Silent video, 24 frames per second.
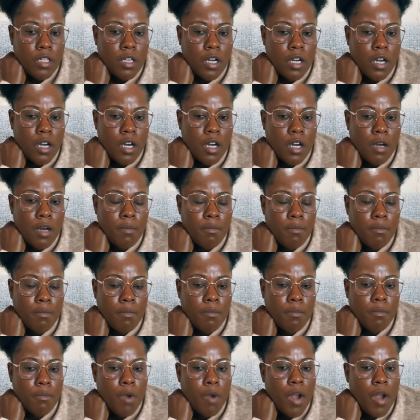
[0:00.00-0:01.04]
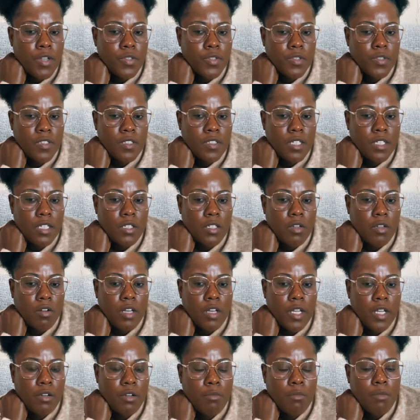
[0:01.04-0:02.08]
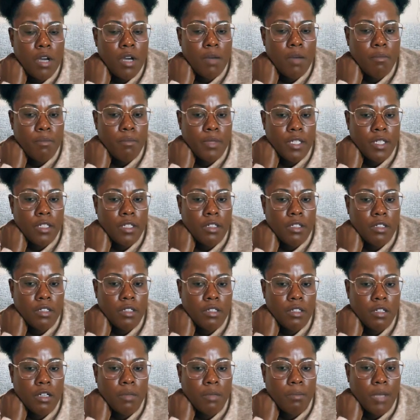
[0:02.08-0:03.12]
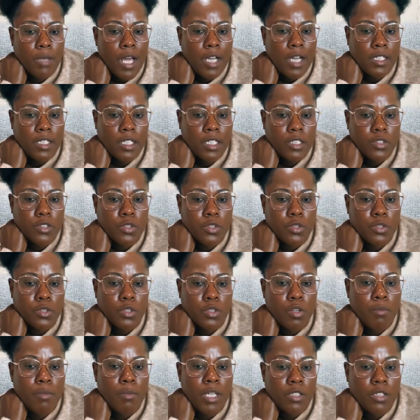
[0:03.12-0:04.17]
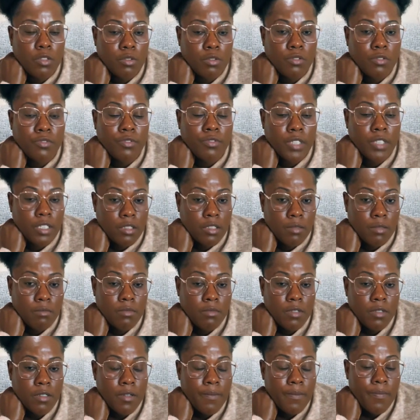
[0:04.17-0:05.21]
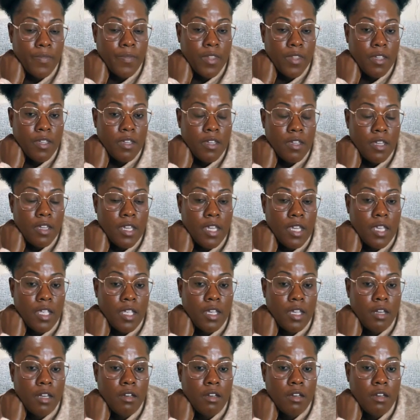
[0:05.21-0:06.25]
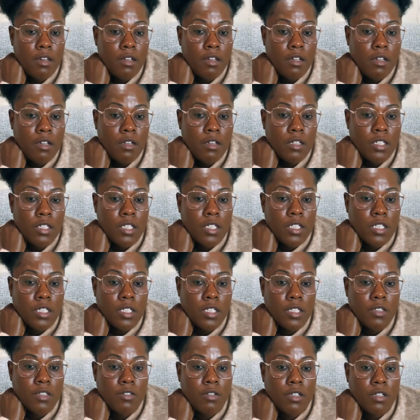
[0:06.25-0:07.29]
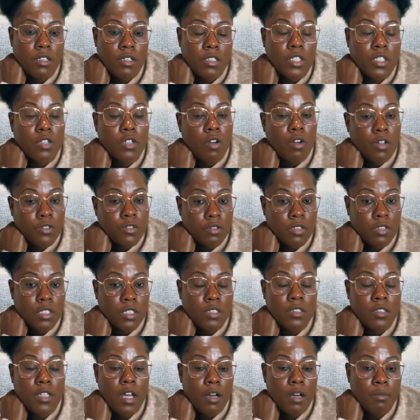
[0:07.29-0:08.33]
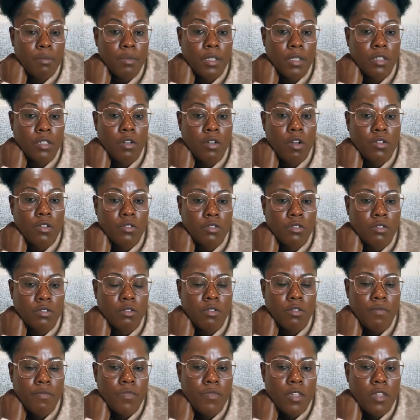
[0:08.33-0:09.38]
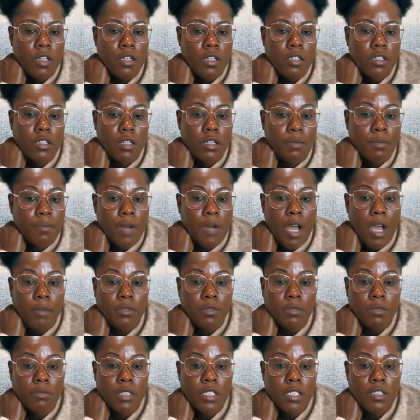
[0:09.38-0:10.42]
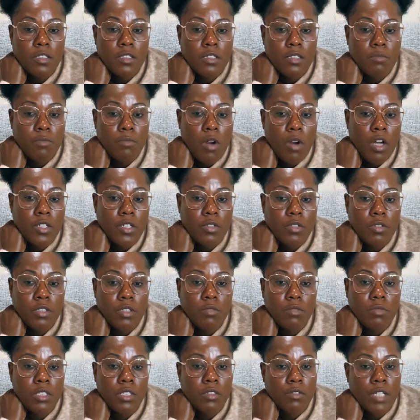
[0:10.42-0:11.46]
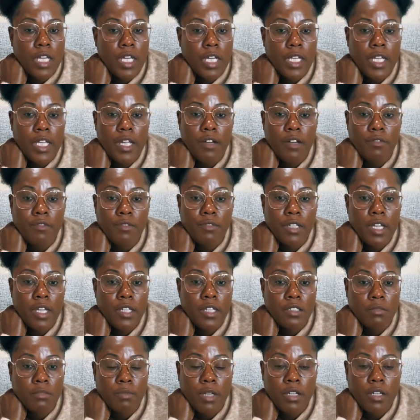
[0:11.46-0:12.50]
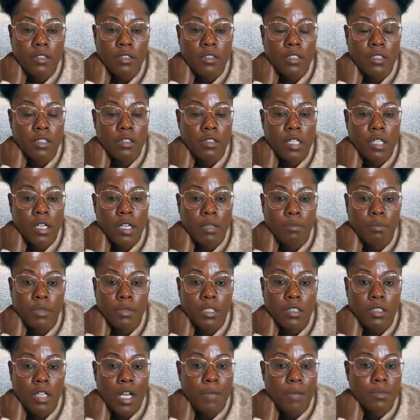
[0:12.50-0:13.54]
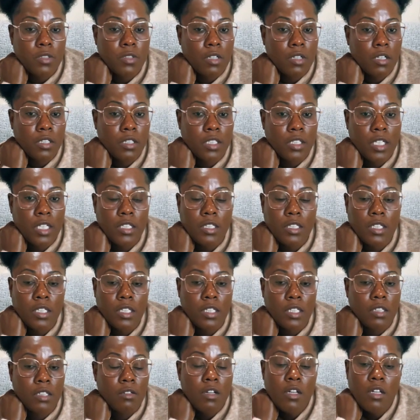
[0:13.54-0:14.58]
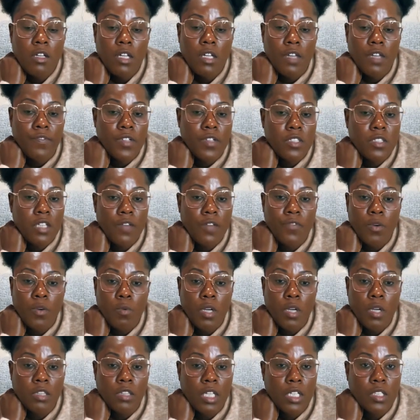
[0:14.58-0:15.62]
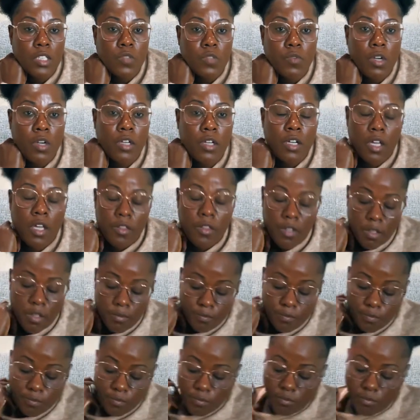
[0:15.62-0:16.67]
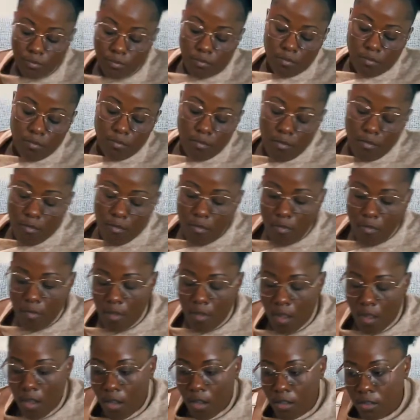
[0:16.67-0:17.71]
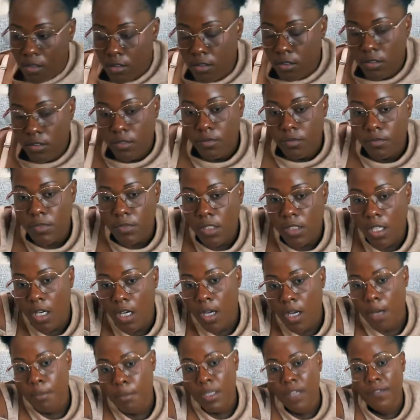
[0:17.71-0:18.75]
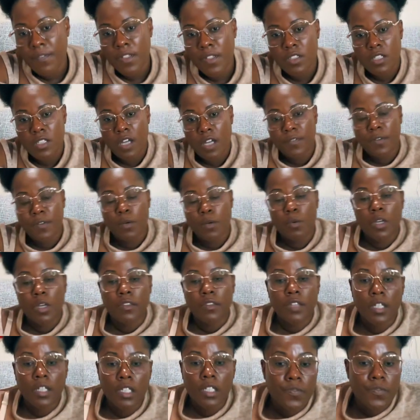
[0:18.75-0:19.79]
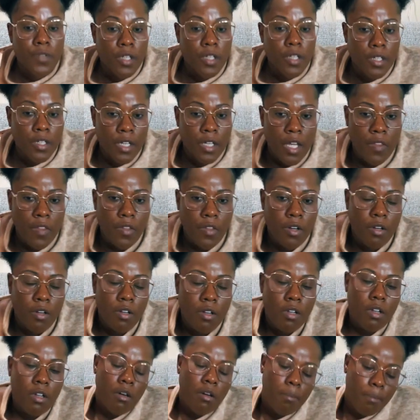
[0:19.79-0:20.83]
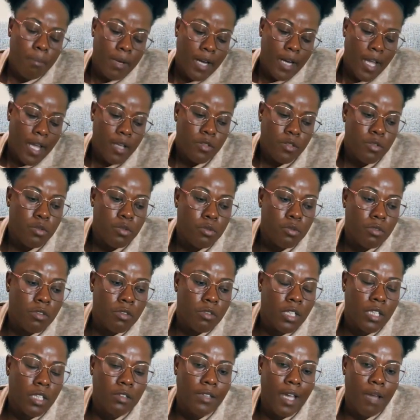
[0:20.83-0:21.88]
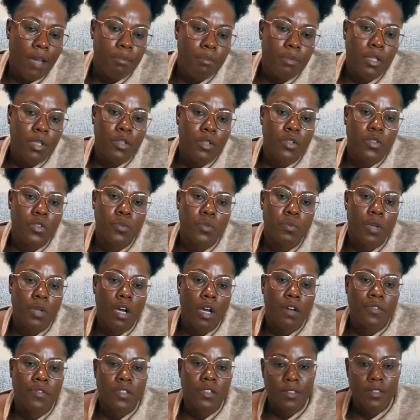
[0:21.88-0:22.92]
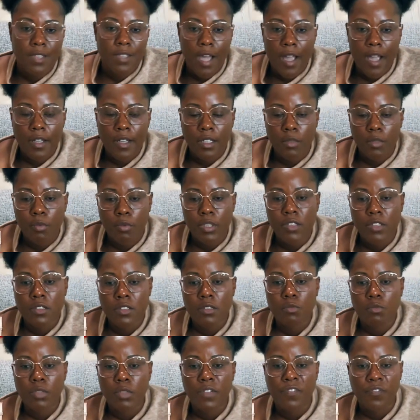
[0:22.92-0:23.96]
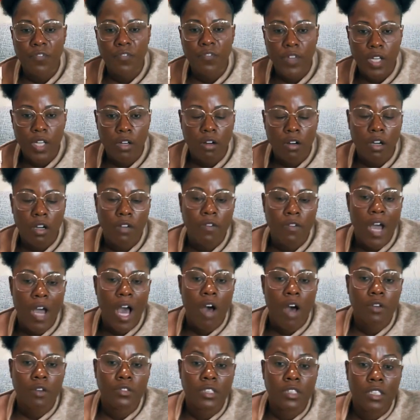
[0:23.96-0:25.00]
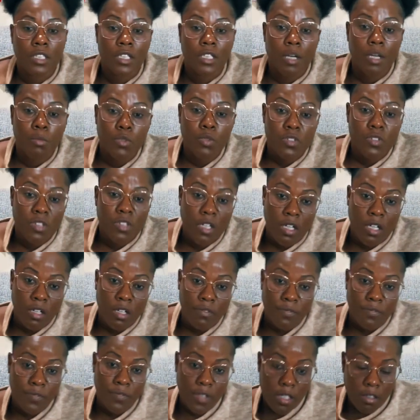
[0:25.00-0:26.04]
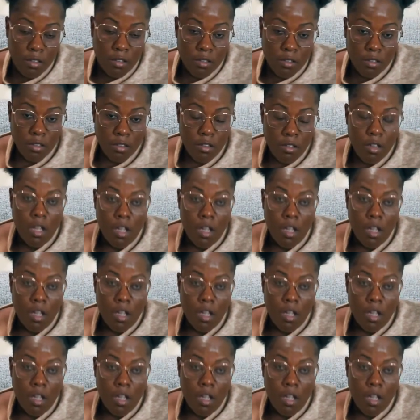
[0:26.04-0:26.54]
Um, Marjorie said, "Don't let your mom be a blockage mm-hmm. to your mm-hmm. mental freedom," and she needs her. She also needs therapy, also the problem is, Marjorie, we know that every Haitian parents need therapy. I'm sorry, they need it. If it's not, I tried, I tried bringing back my mom, but I don't. She don't want to hear it. So. Um, if it's not for one thing, it's for another. But I do think that because of society, we we fear of how the governments are gonna feel.